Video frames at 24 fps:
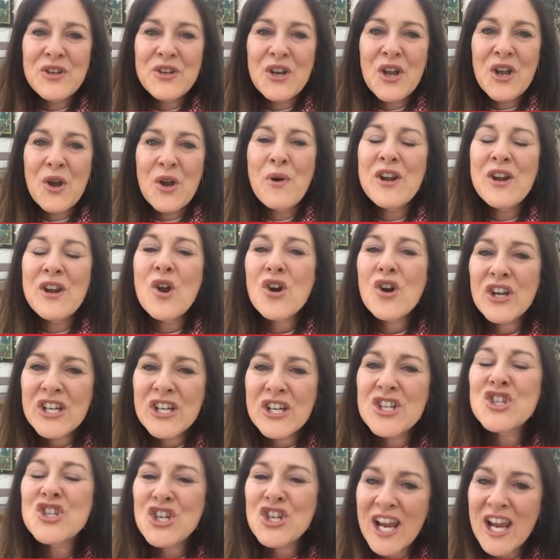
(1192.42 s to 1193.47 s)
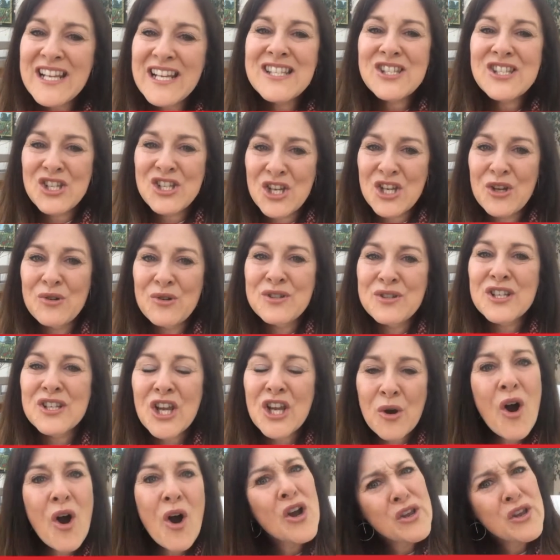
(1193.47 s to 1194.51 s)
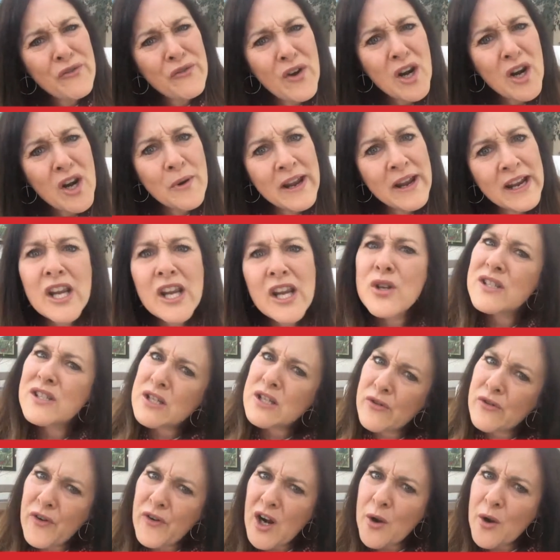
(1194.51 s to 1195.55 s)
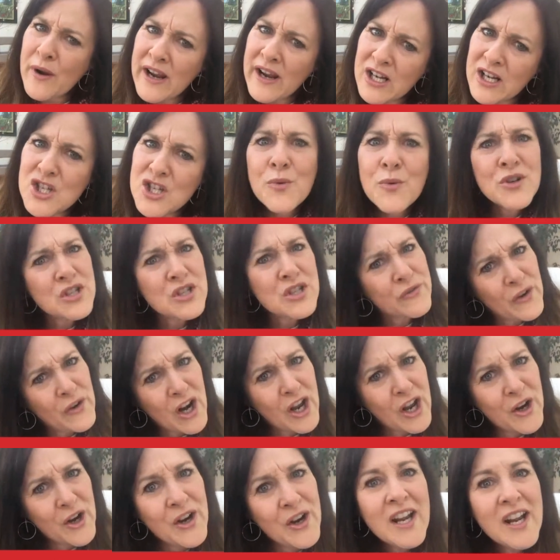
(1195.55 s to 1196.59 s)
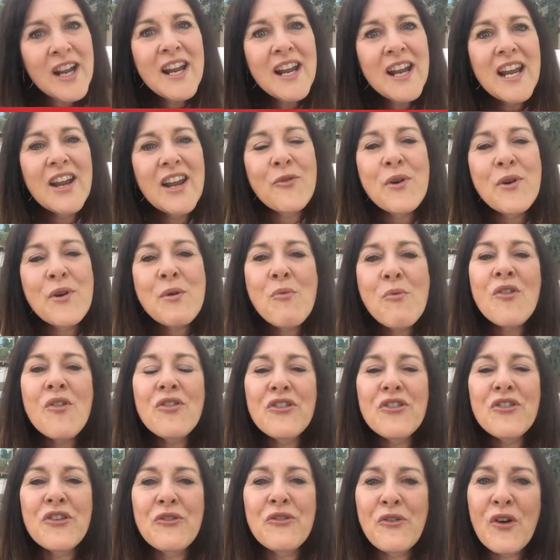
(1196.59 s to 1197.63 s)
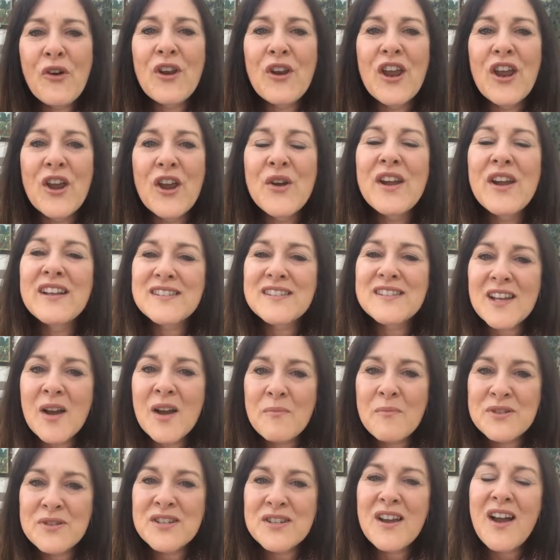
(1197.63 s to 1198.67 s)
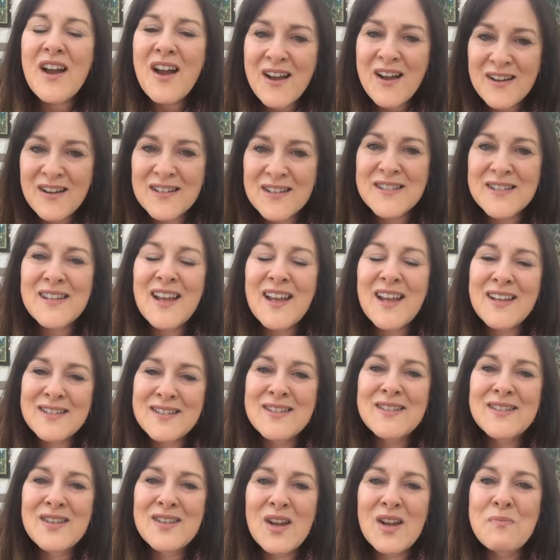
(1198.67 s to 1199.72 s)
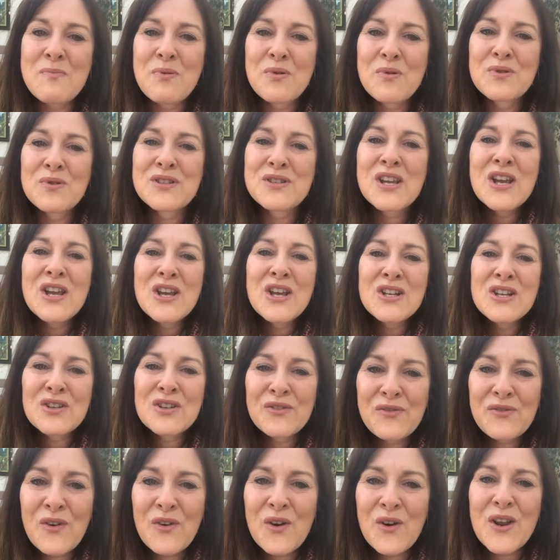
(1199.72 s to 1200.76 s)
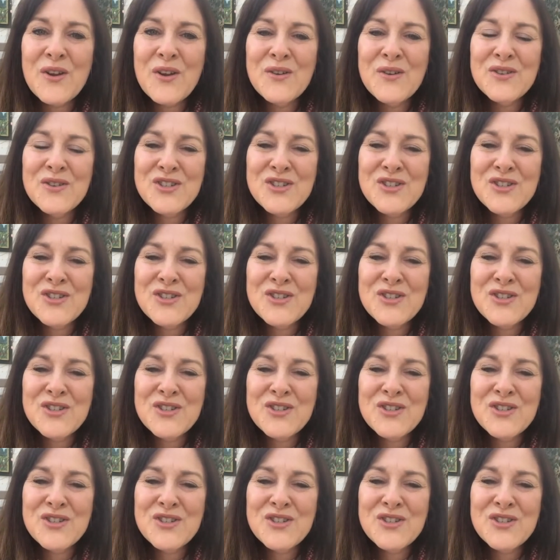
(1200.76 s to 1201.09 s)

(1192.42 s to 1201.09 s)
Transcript: We're not going to chase you to go, are you following? Are you still following? Do you want to follow? If we want to follow, it's up to us as disciples to follow